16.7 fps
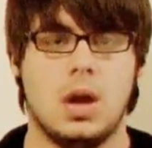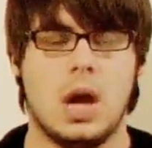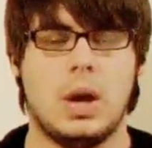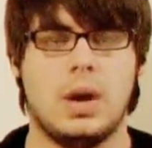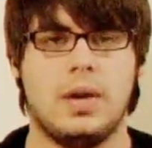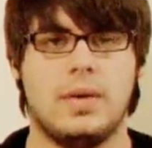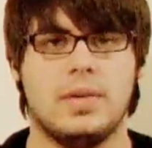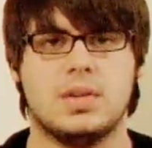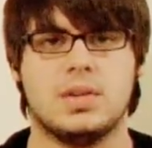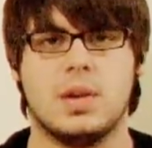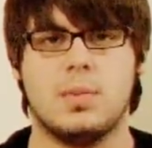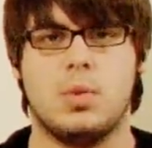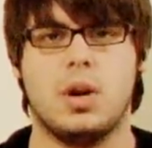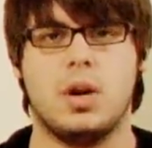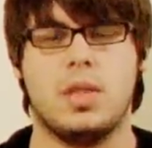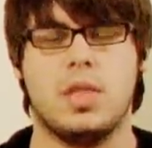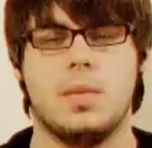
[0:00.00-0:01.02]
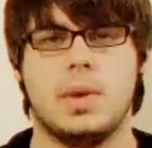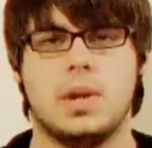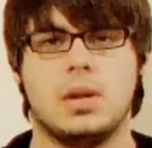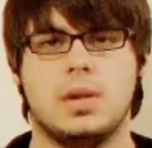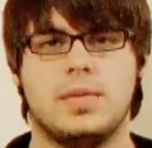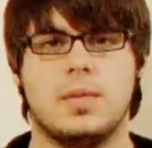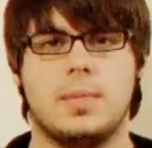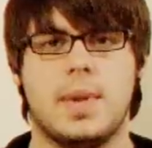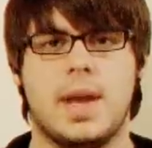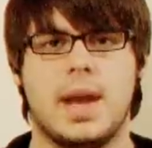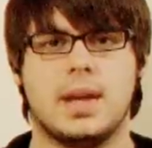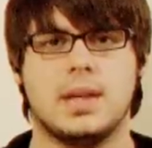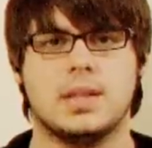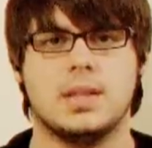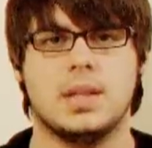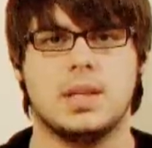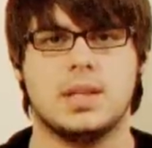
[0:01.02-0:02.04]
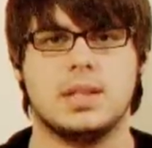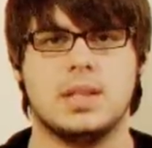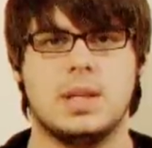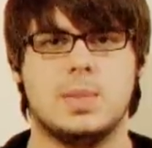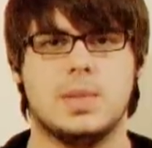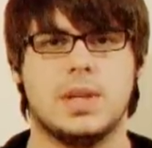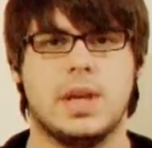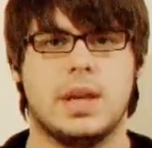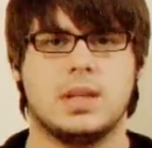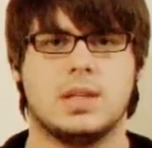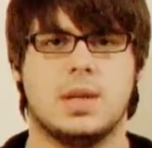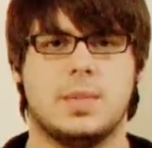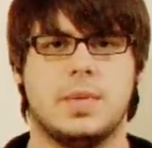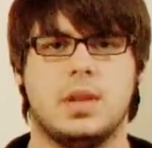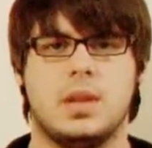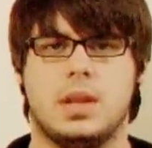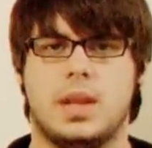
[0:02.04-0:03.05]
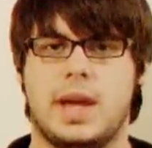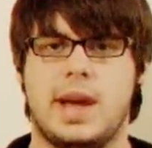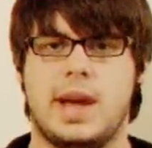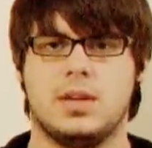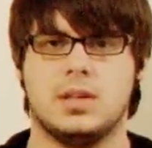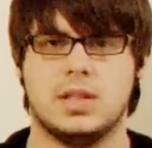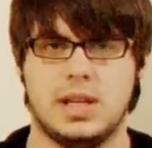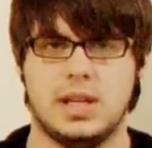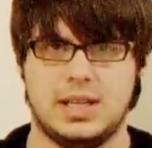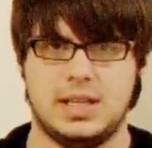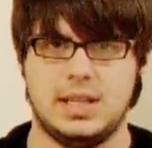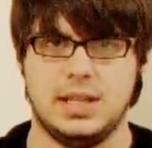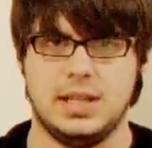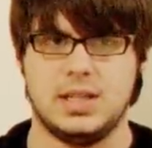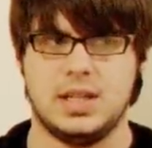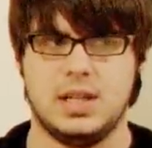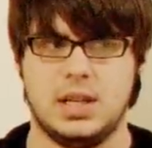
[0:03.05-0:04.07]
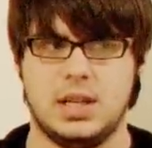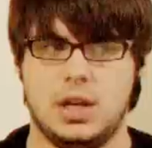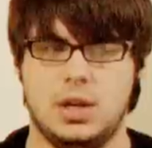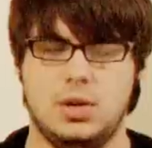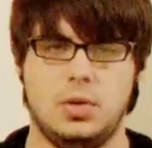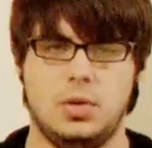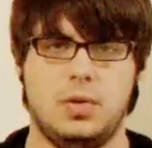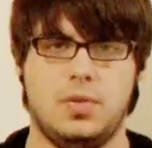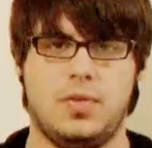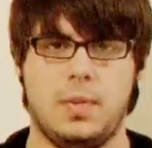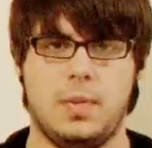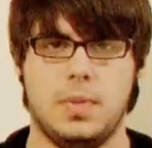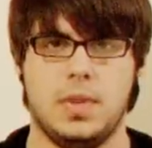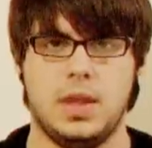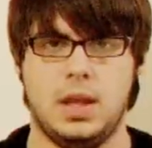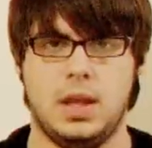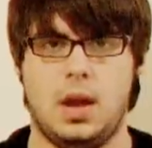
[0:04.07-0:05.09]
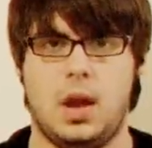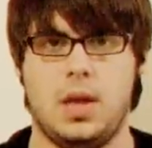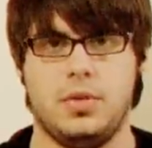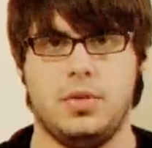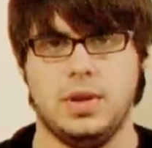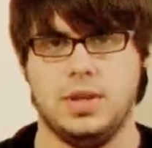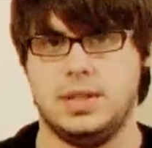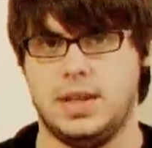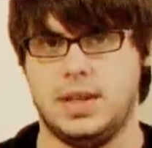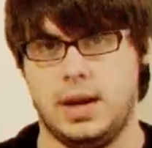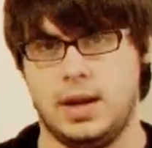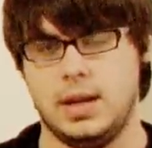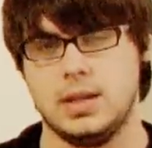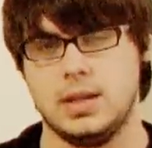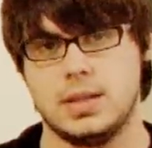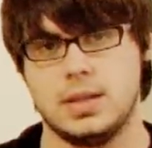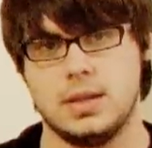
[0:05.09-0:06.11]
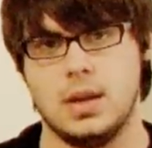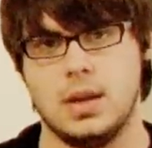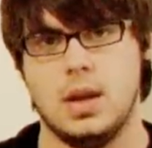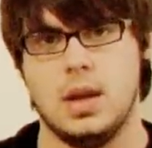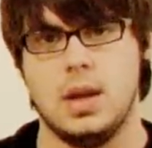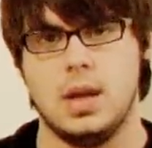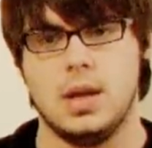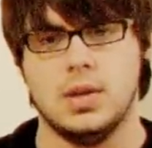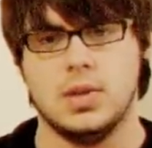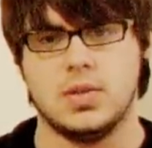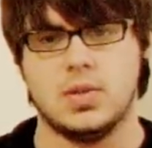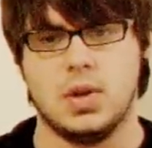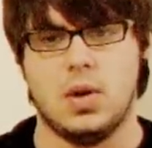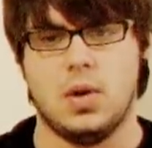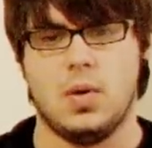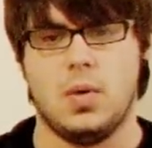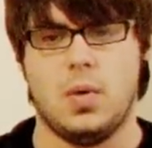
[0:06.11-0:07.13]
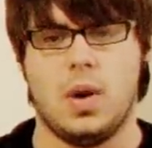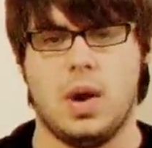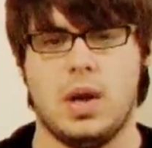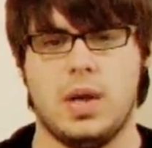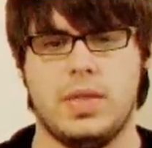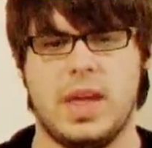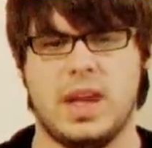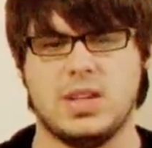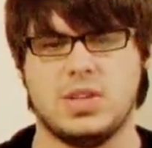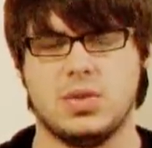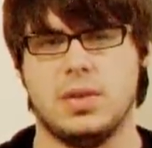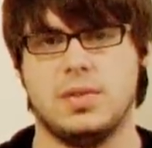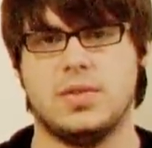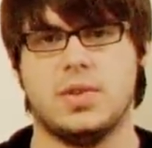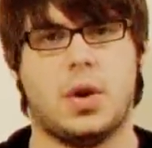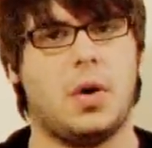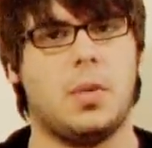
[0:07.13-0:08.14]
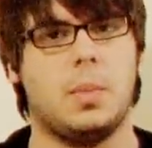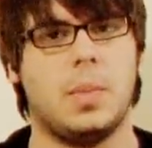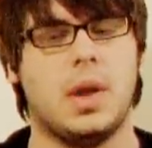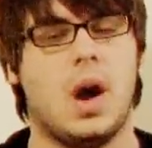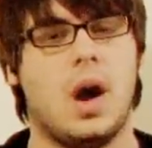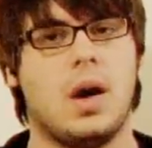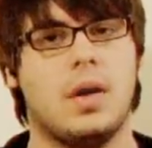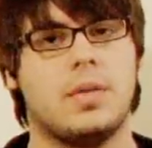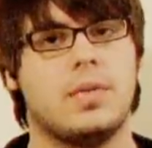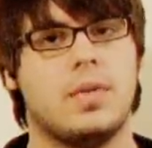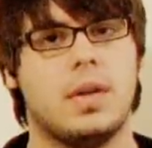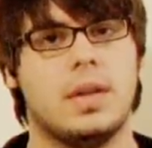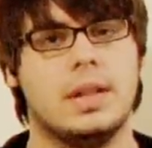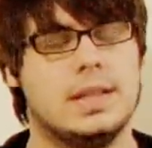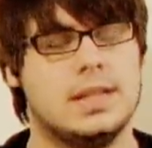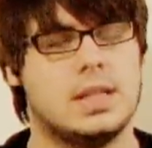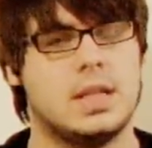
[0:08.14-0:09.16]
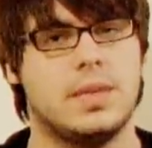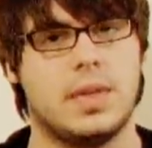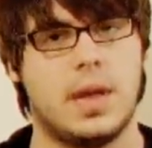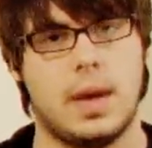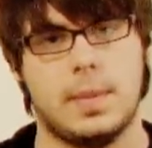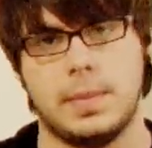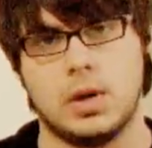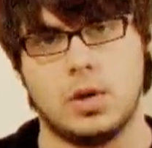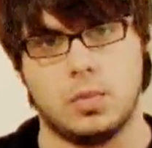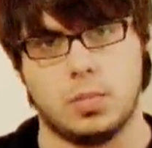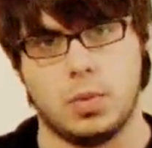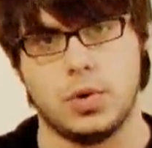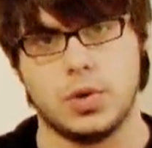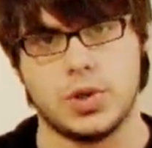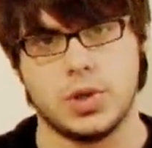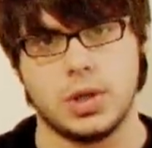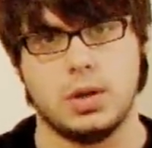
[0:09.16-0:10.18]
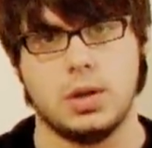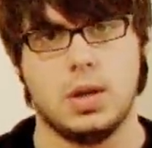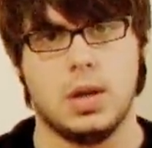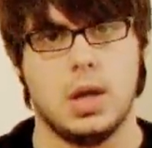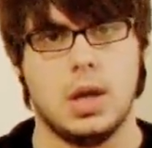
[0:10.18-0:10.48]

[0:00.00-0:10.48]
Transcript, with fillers: However, somewhere in the middle of the magazine it seems like some of the layouts get discontinued from the other aesthetics, so that sort of turned me off, at least of that middle portion.